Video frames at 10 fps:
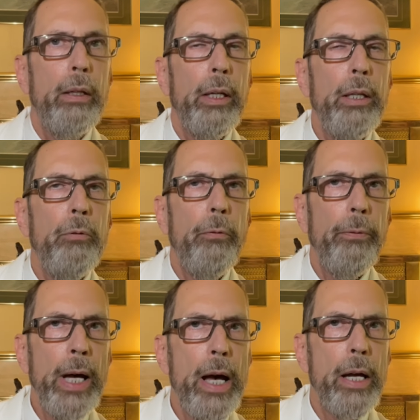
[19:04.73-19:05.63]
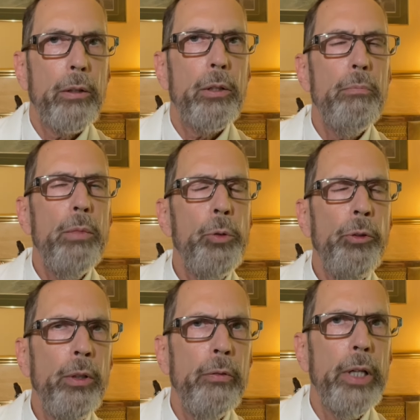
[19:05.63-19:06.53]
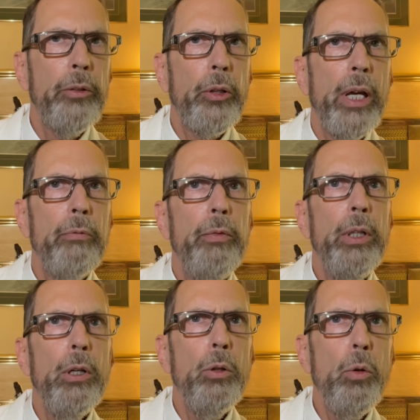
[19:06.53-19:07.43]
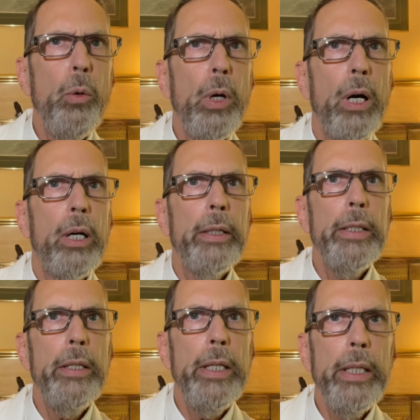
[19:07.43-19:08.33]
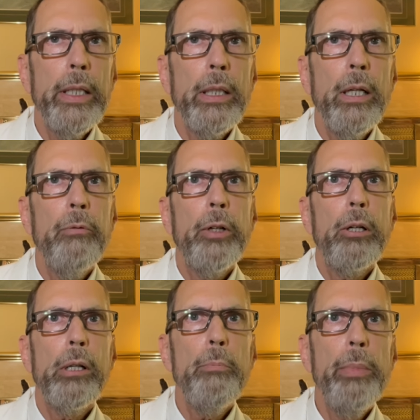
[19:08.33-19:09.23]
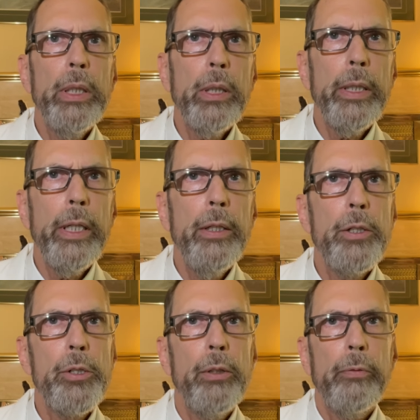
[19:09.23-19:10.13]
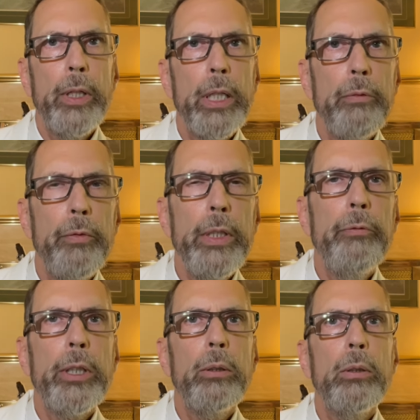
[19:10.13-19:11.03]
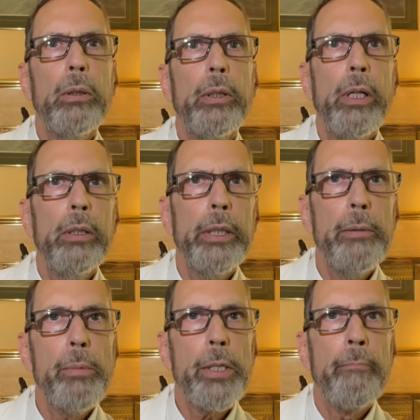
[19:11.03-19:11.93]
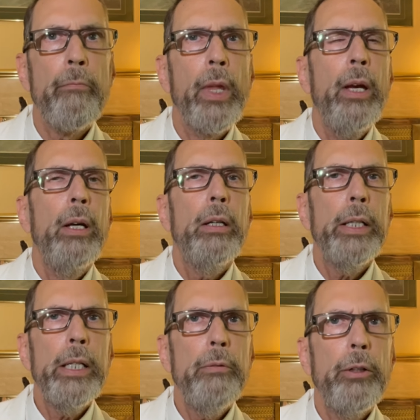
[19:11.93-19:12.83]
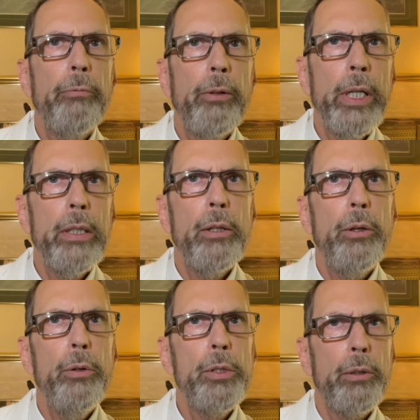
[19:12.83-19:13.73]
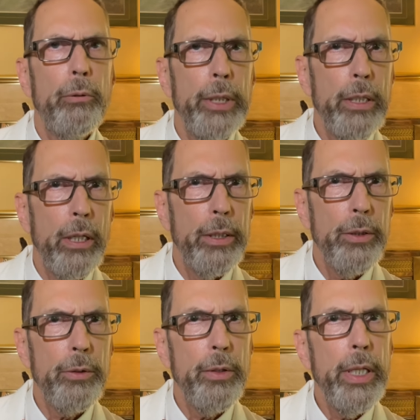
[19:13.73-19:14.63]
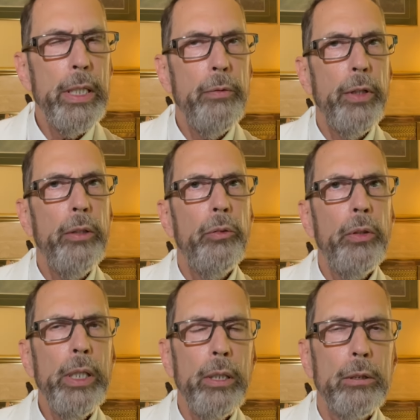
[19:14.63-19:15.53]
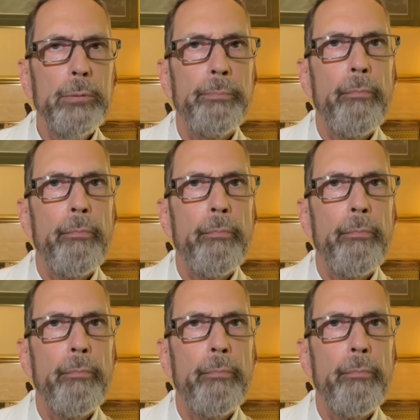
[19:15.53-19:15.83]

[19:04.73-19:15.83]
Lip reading: In fact, most of us have no idea of our ability to survive difficult times. I have a friend who's a retired Navy SEAL,